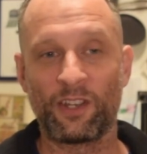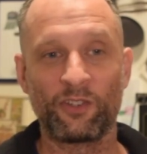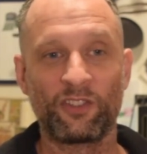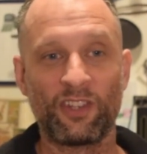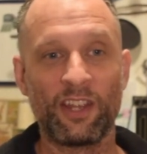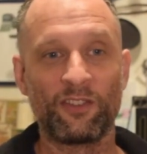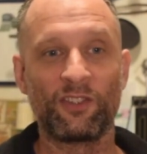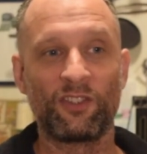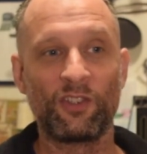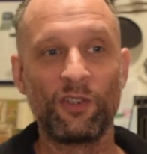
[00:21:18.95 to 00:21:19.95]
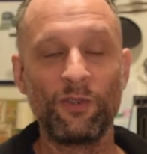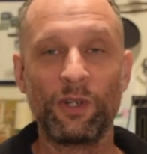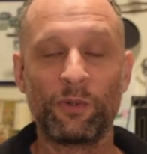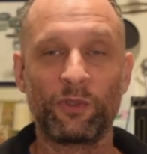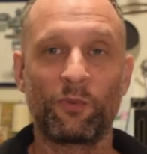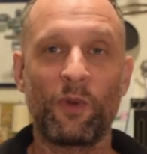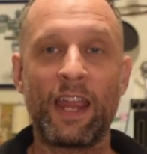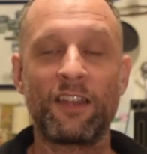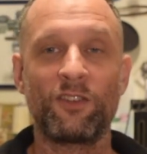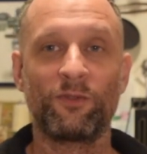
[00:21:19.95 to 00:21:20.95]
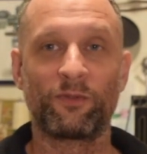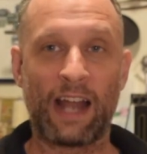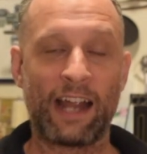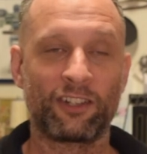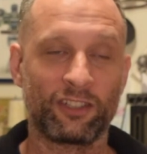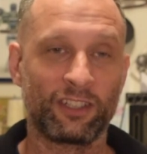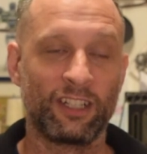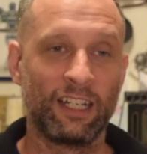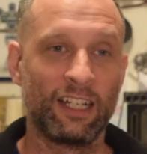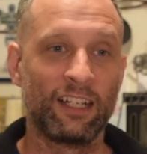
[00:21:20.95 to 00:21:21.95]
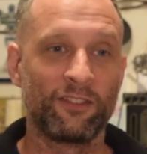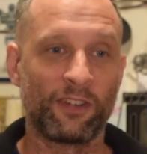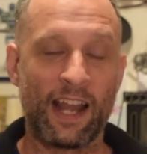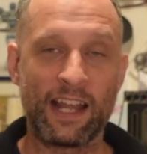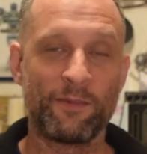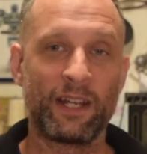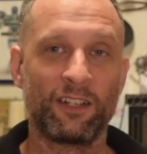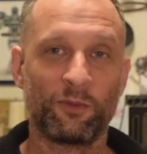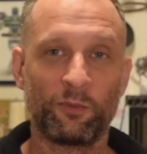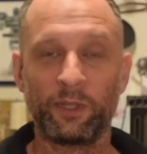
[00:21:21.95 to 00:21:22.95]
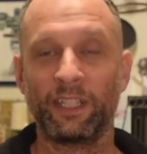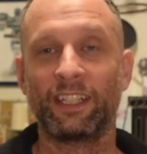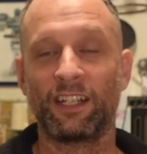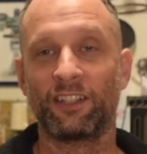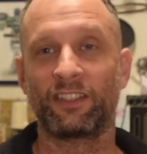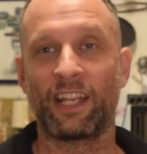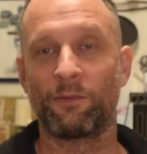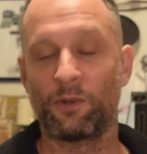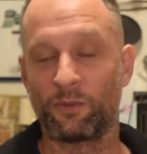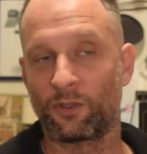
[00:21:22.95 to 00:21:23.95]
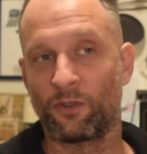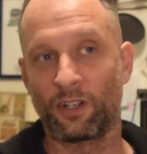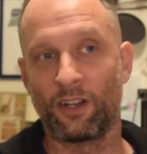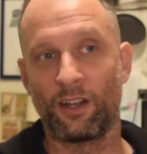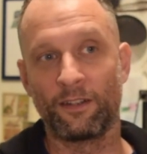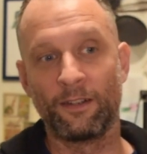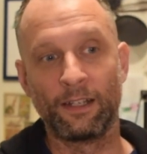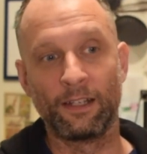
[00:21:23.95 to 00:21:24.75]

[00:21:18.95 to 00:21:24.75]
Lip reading: It was way too fractured for anybody to really understand what was going on.